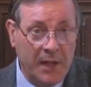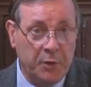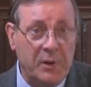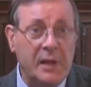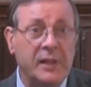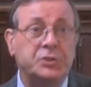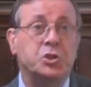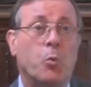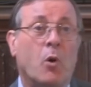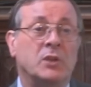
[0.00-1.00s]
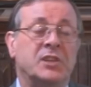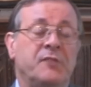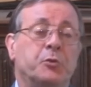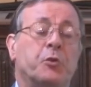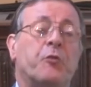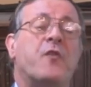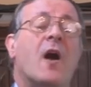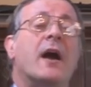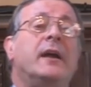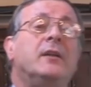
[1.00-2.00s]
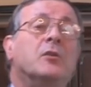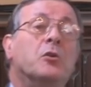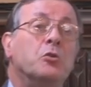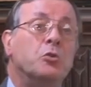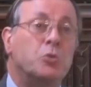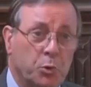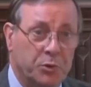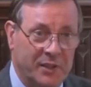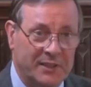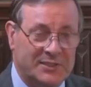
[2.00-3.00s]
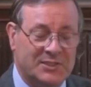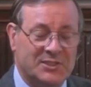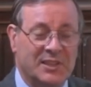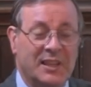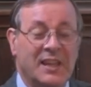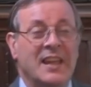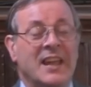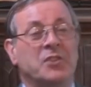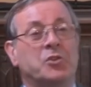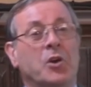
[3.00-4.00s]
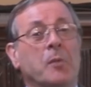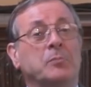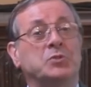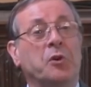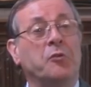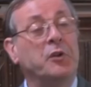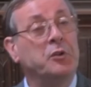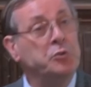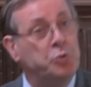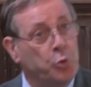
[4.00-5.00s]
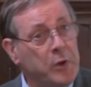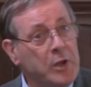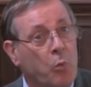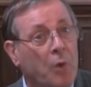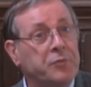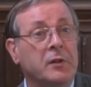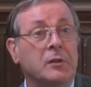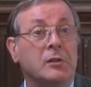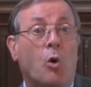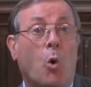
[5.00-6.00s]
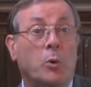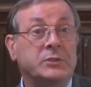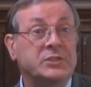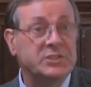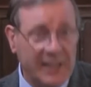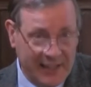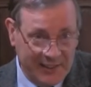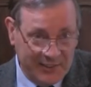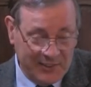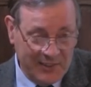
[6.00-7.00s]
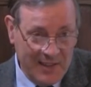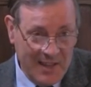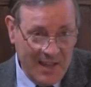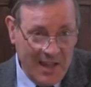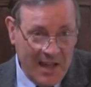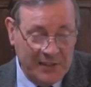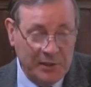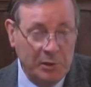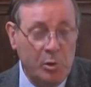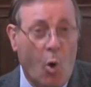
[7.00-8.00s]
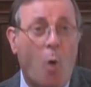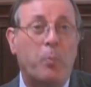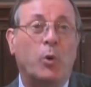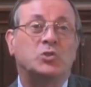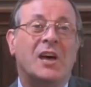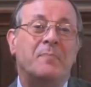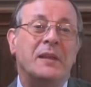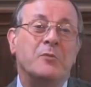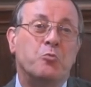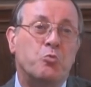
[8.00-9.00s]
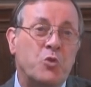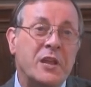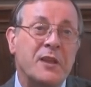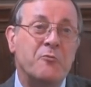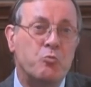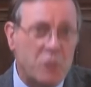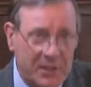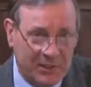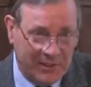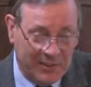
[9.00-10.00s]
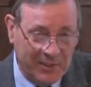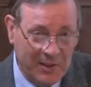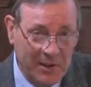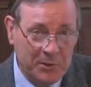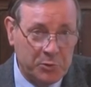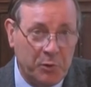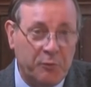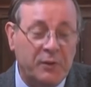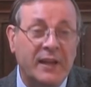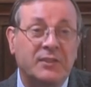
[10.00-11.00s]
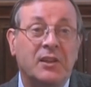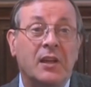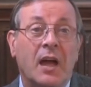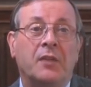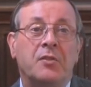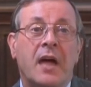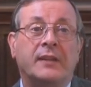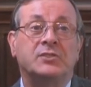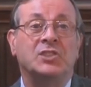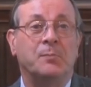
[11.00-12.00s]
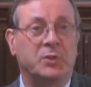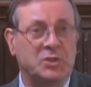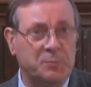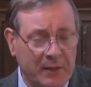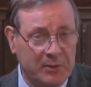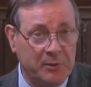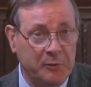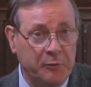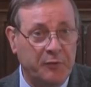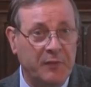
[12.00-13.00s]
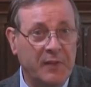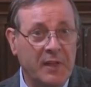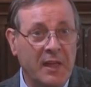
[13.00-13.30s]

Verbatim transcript: And the real issue was if you define goodness in terms of doing what the law said, and the law books have been rewritten to reflect a Nazi perspective,